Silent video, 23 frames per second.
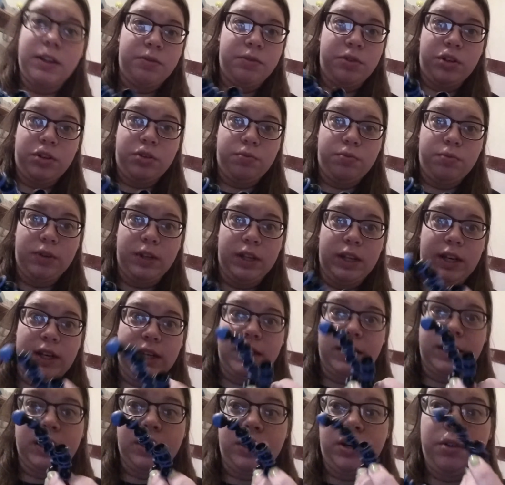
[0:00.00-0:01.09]
I just really
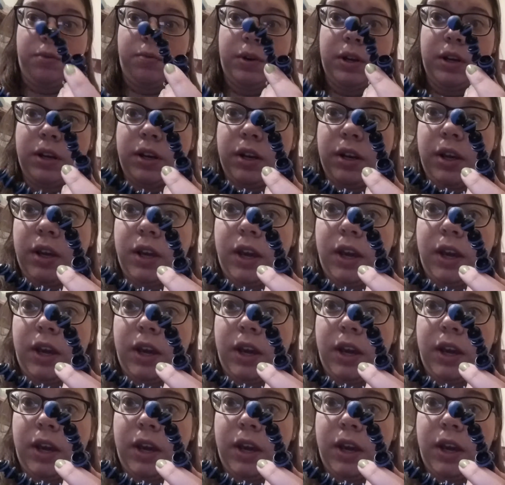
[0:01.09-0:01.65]
need to get a new one.